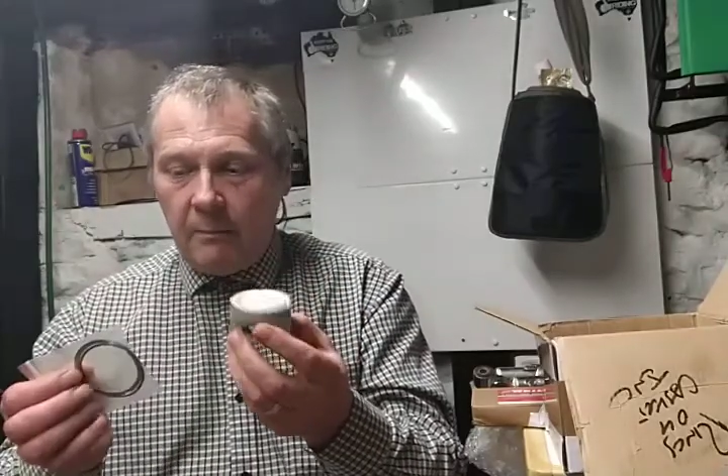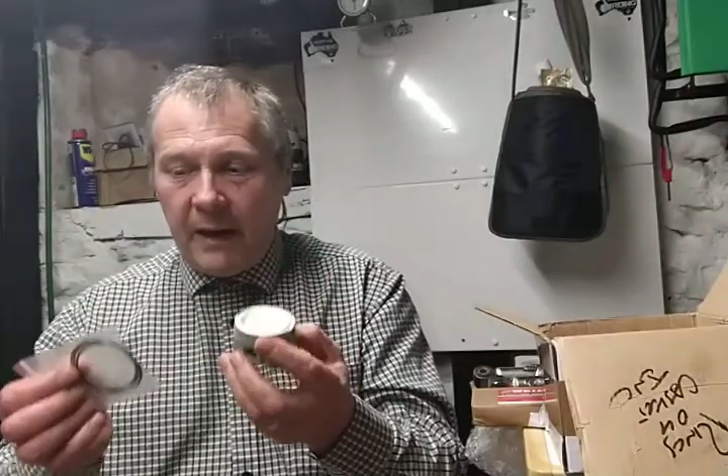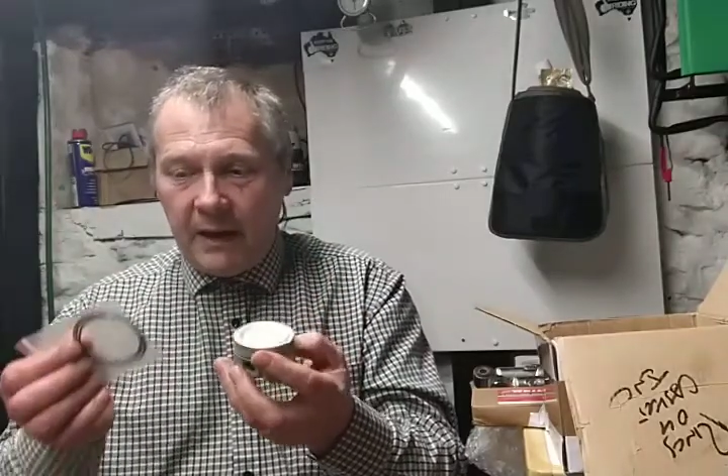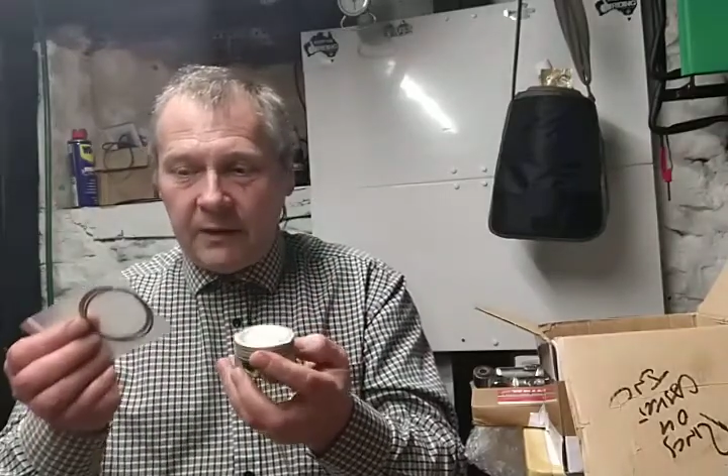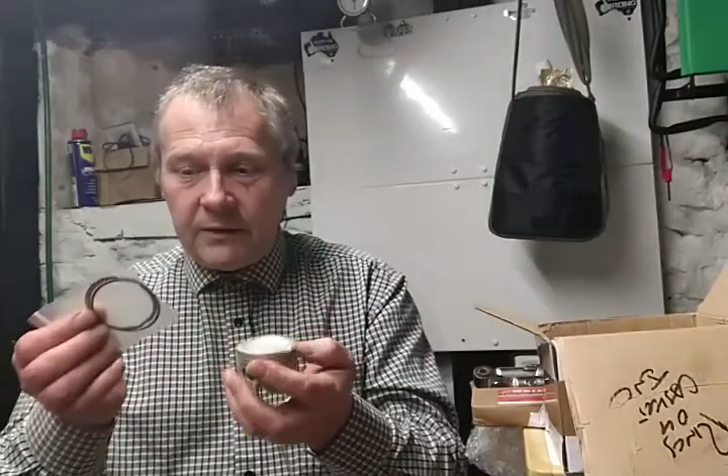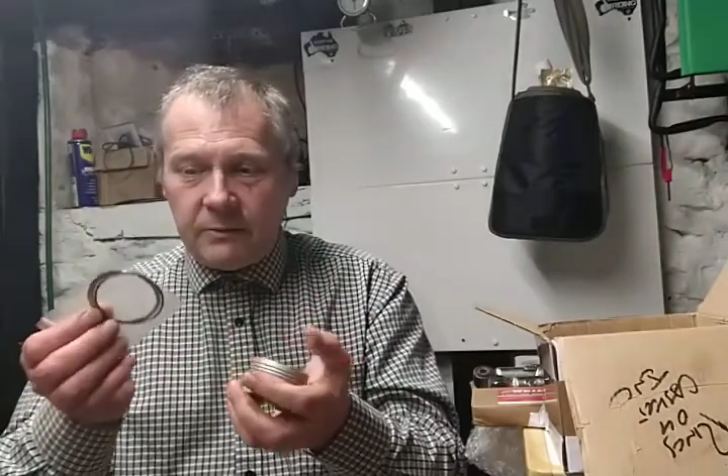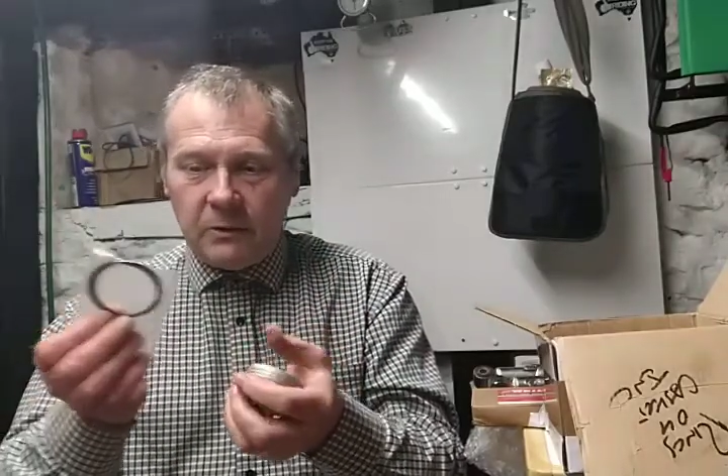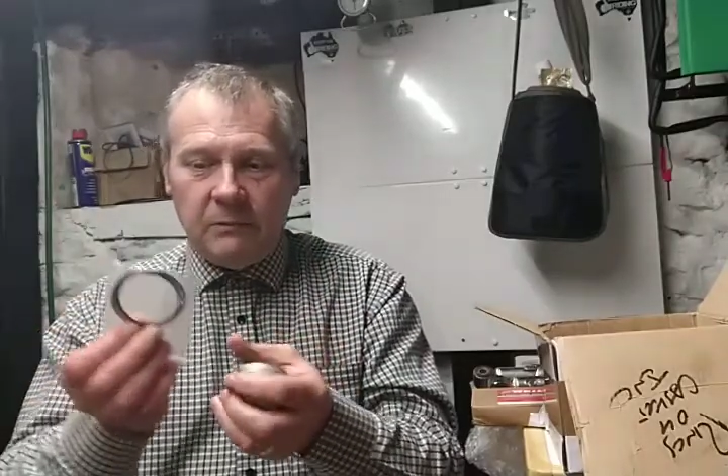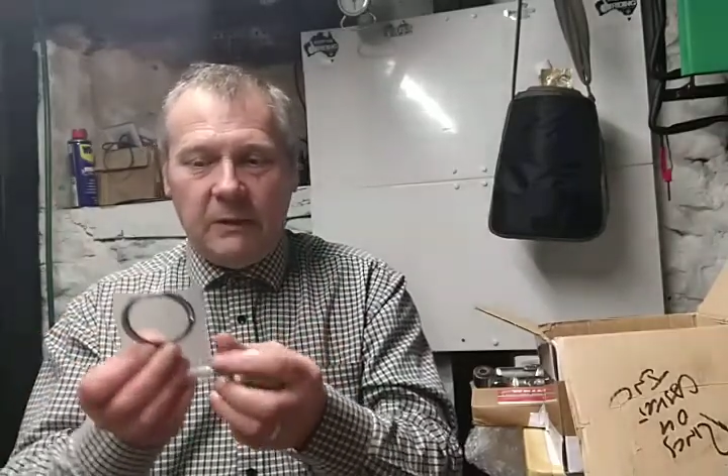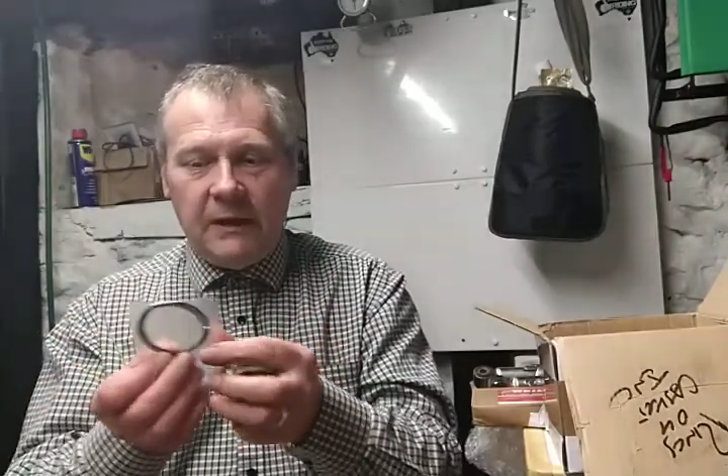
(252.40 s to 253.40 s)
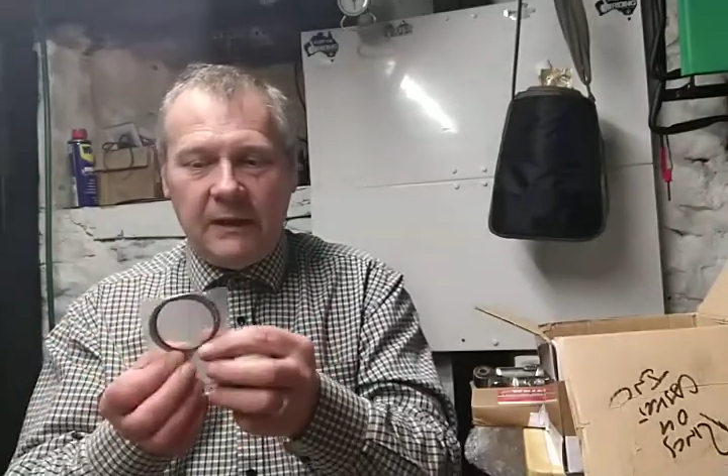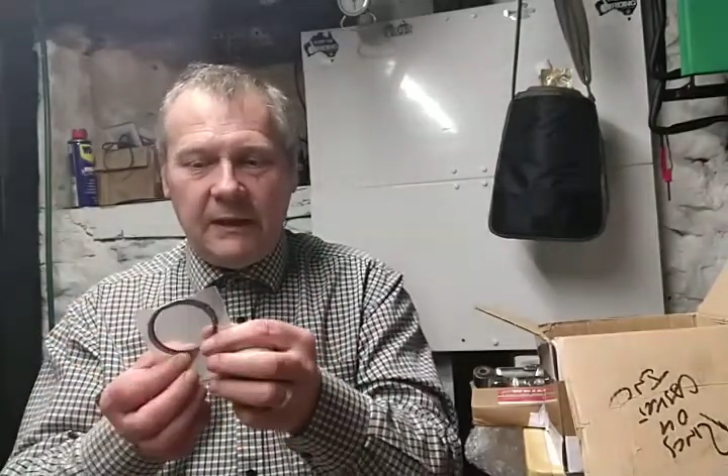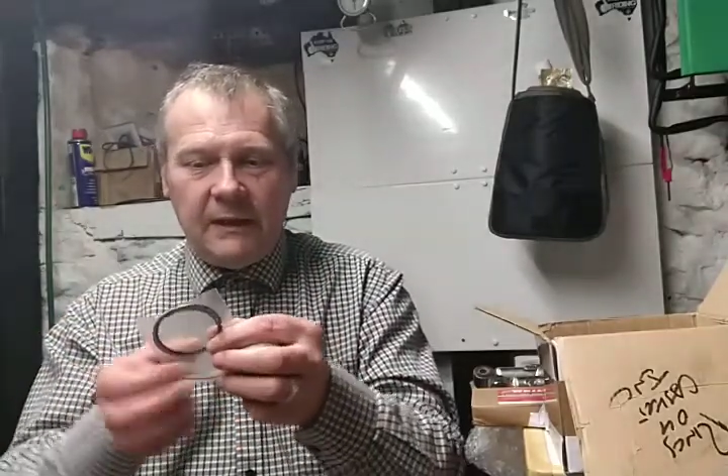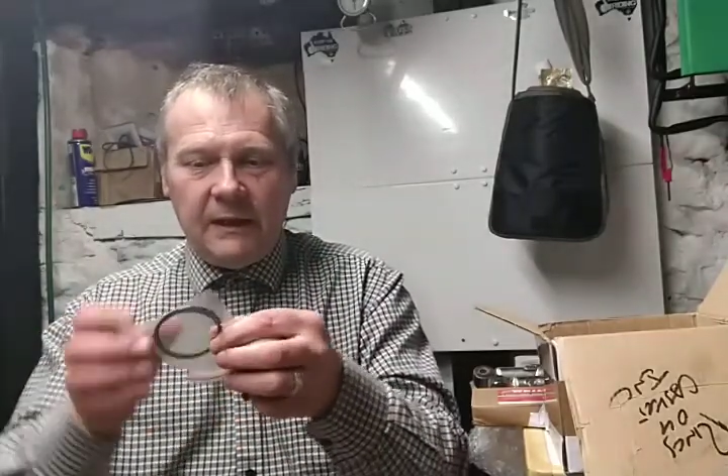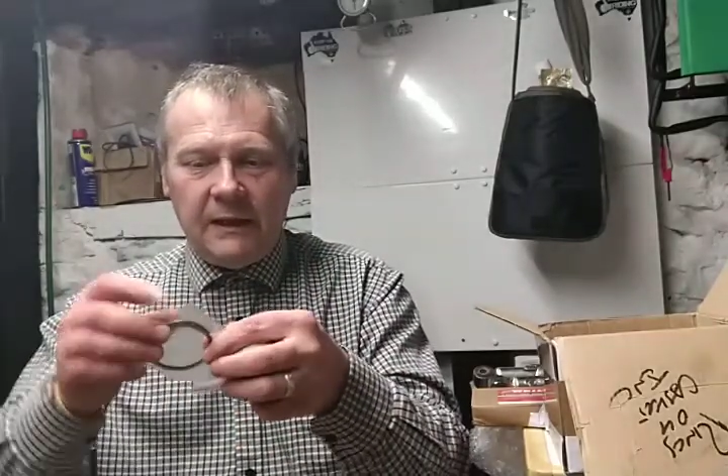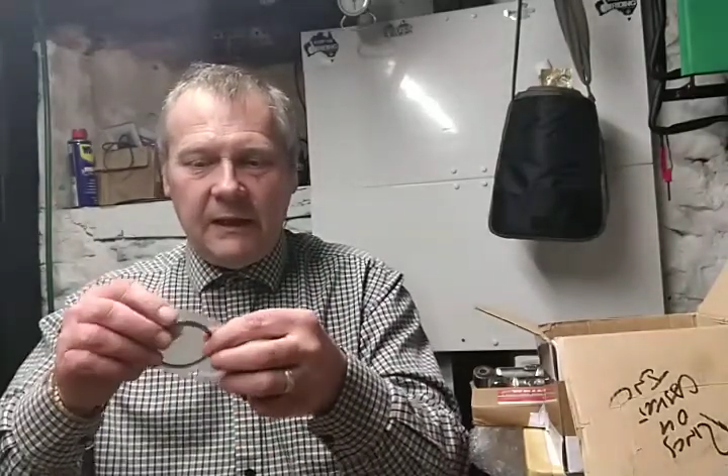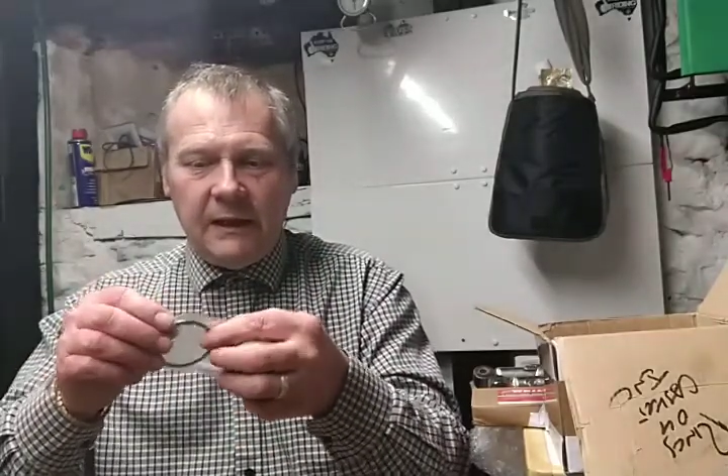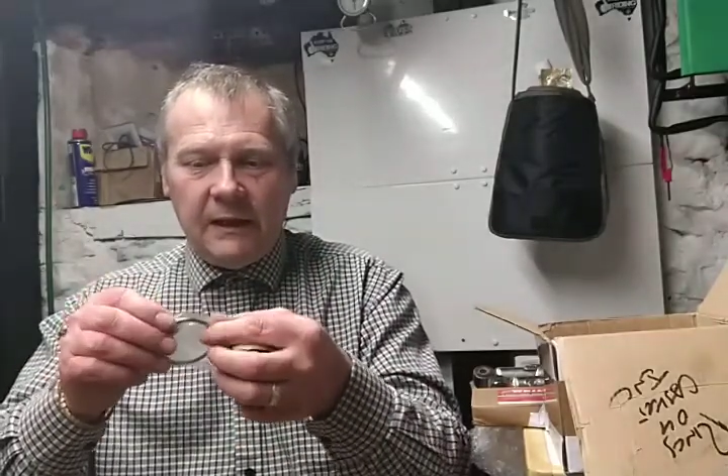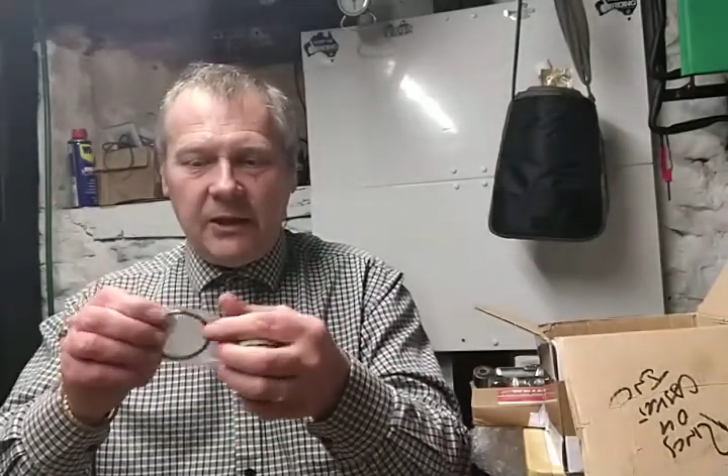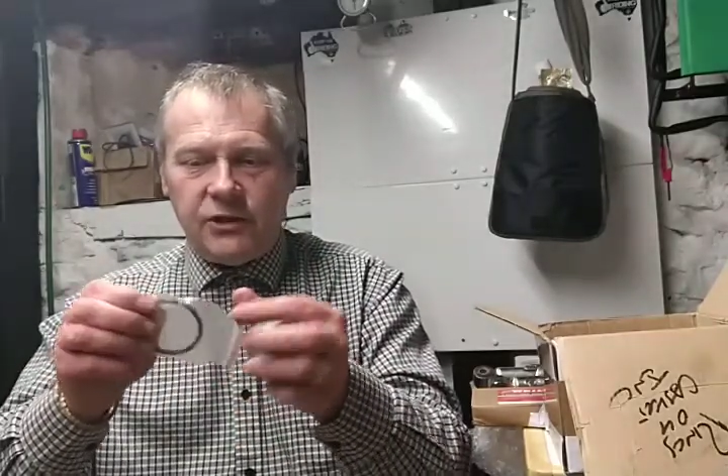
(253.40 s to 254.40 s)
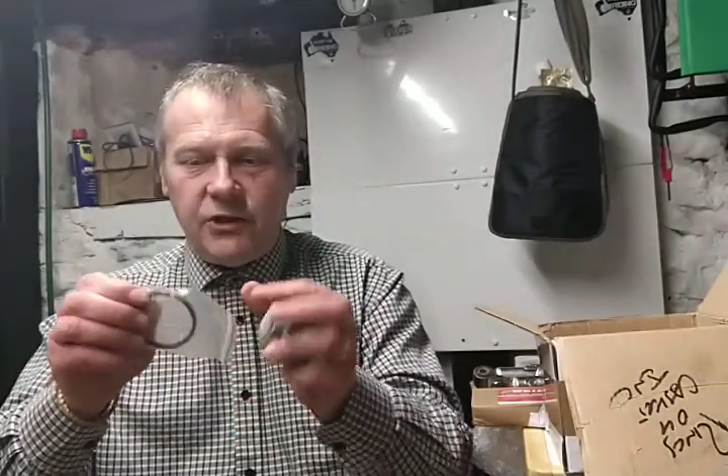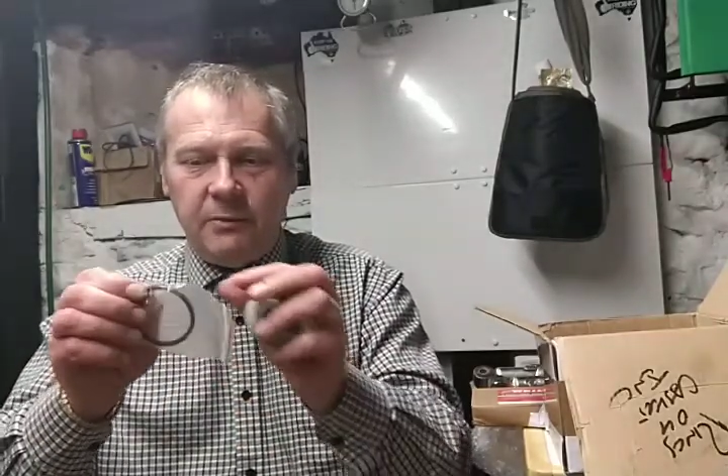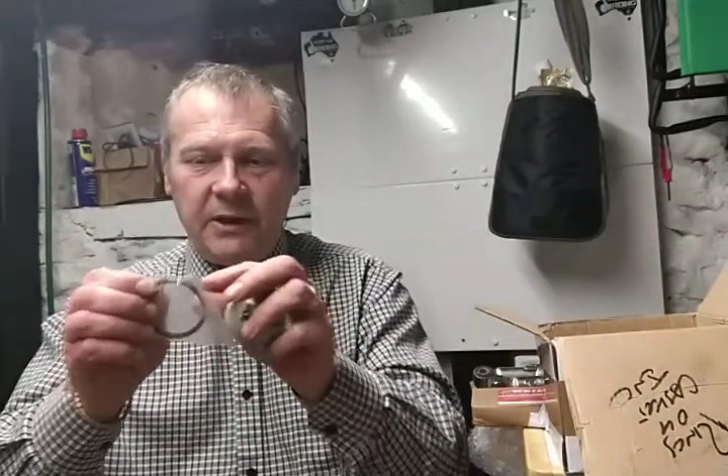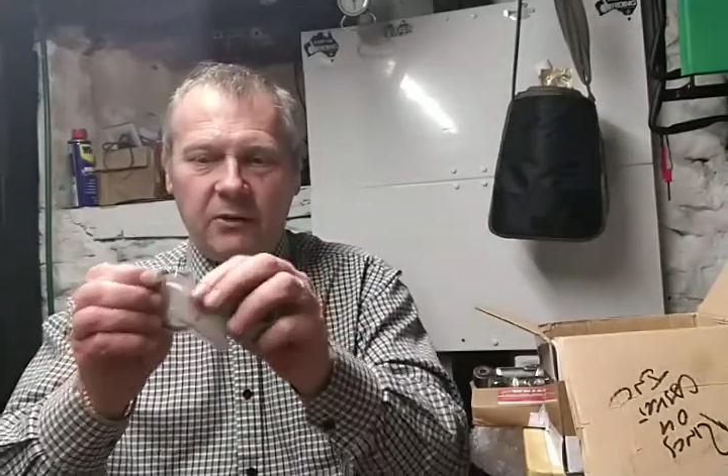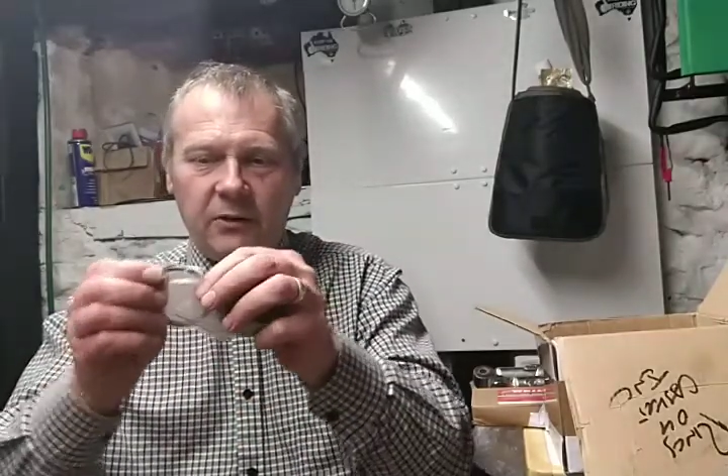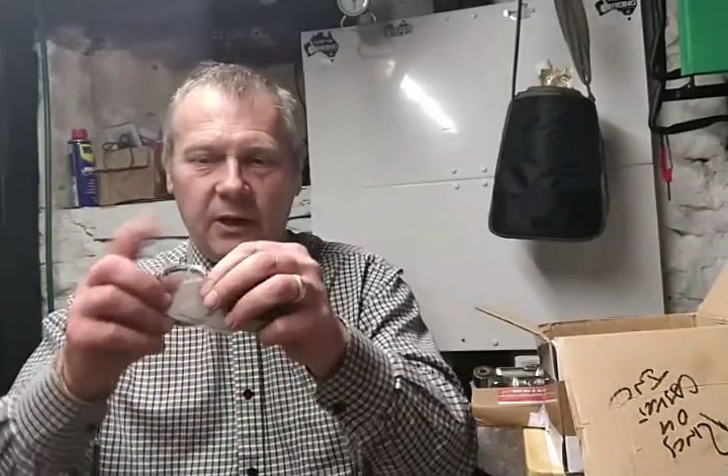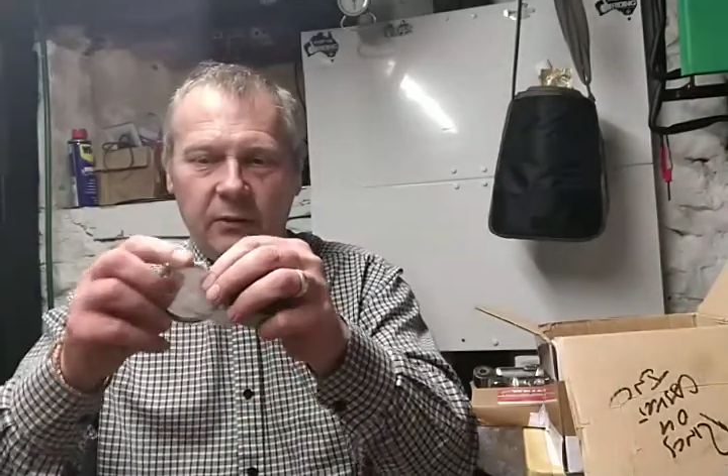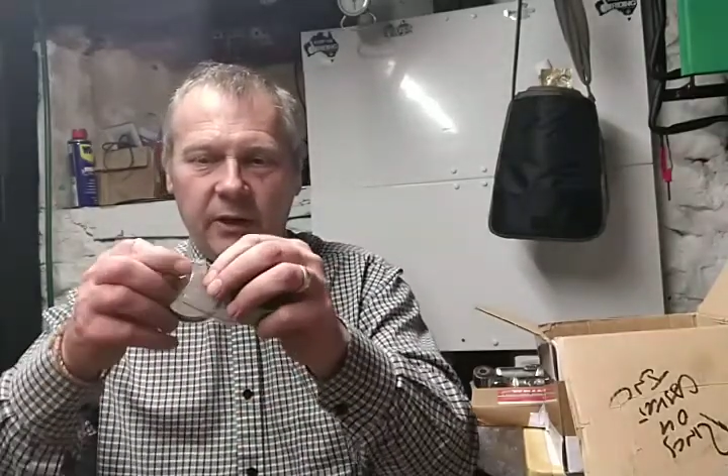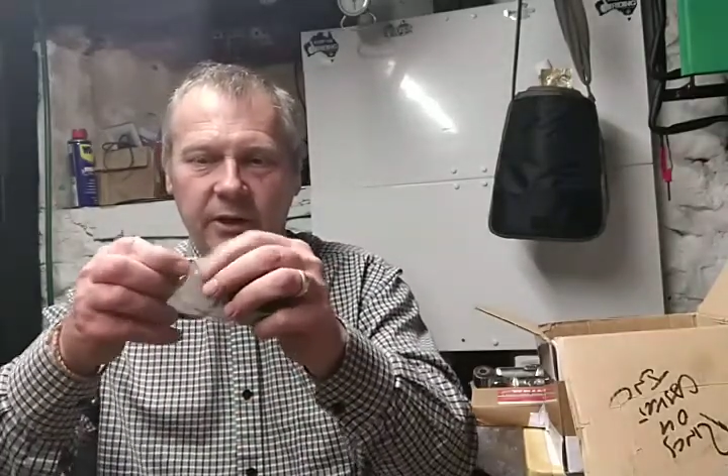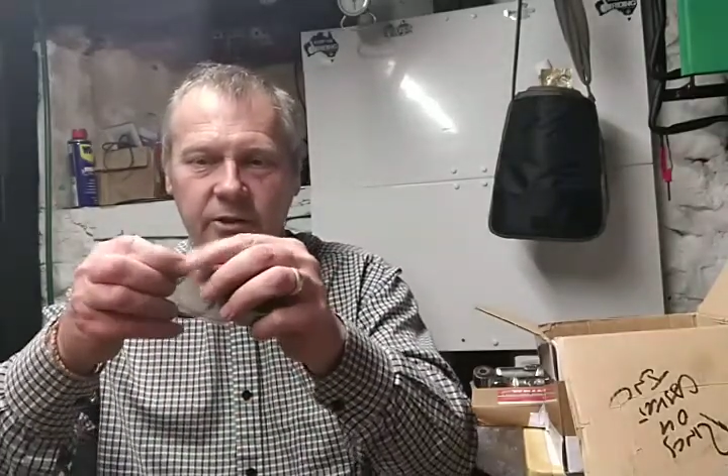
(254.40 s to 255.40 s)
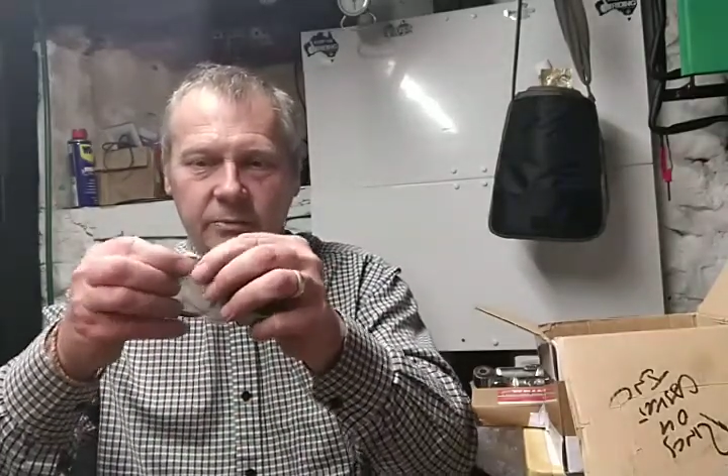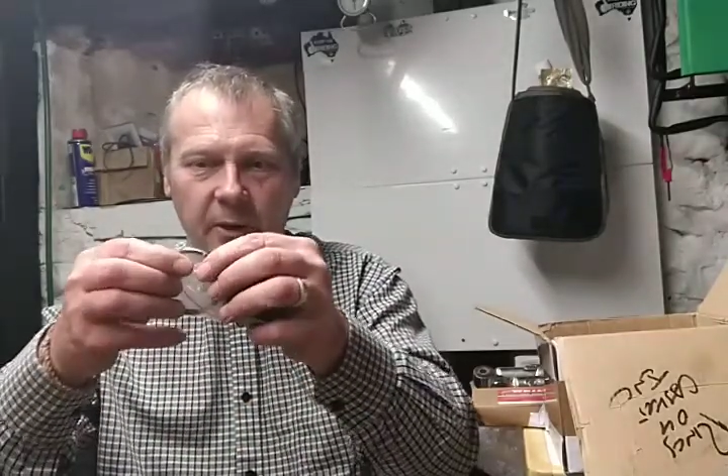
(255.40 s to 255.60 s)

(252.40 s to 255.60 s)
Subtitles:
But, well, actually you may not know this,